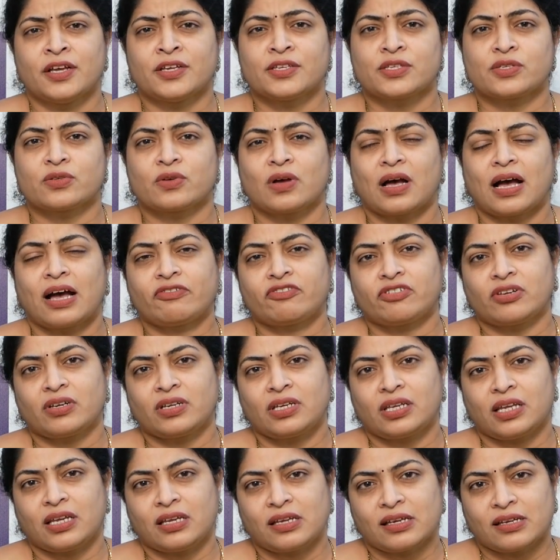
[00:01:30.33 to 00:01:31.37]
So after
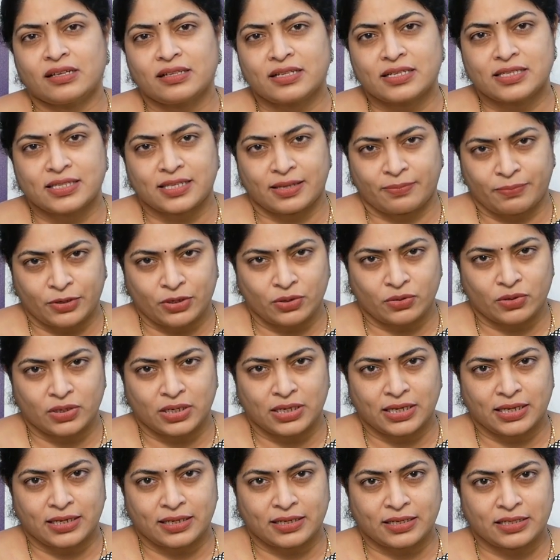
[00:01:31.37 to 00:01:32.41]
taking this
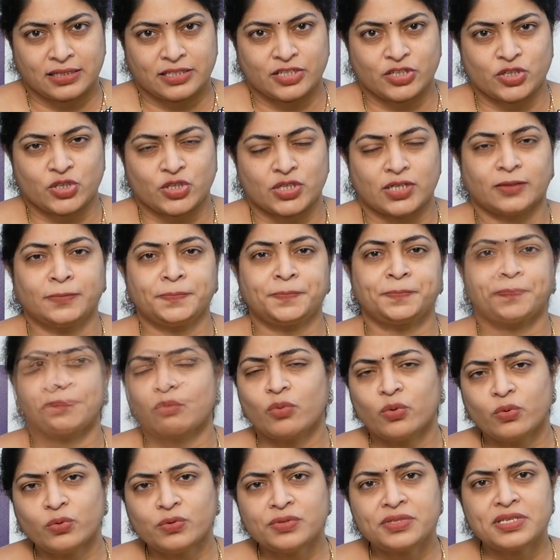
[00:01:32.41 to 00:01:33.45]
epidural analgesia,
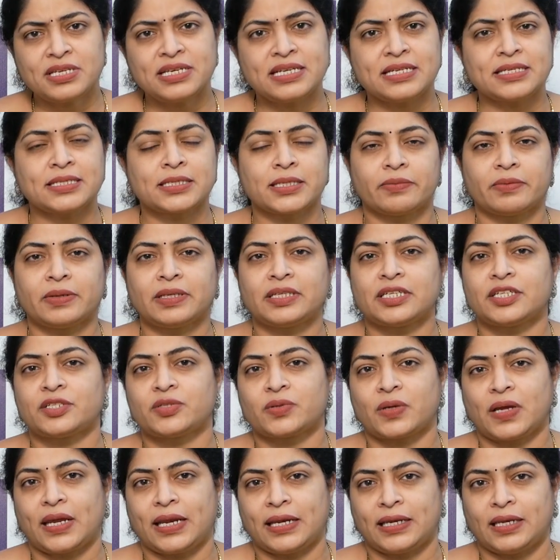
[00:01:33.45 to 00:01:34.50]
mostly 70
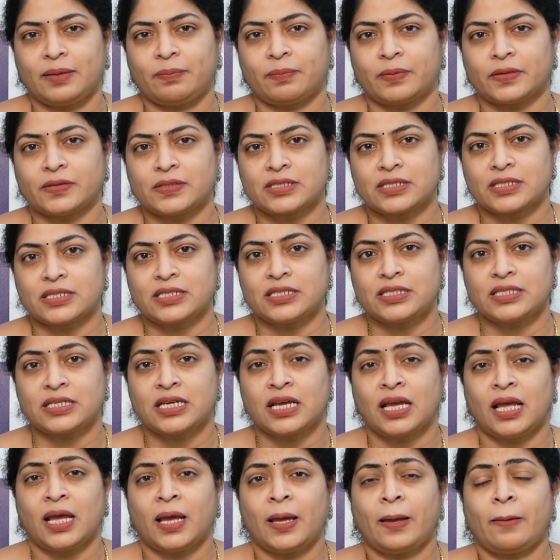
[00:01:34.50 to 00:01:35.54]
to 80%
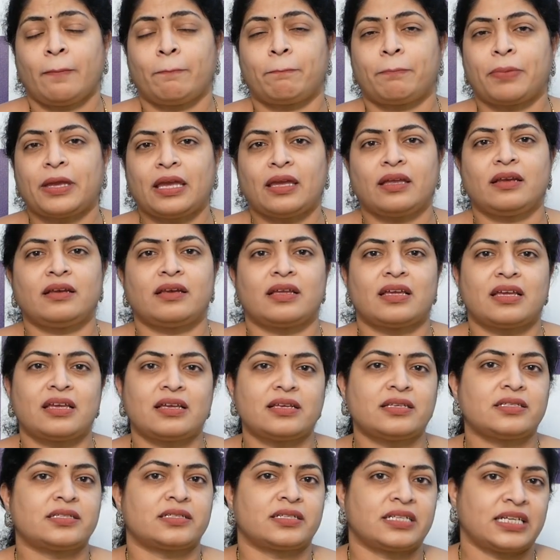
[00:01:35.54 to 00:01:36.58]
pain
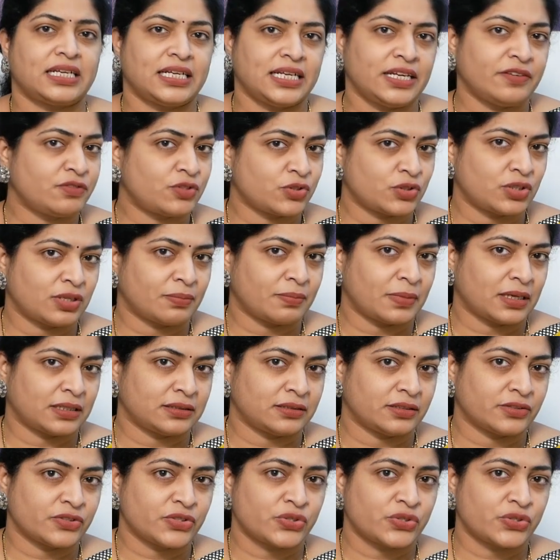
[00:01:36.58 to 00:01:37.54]
is relieved to the mother.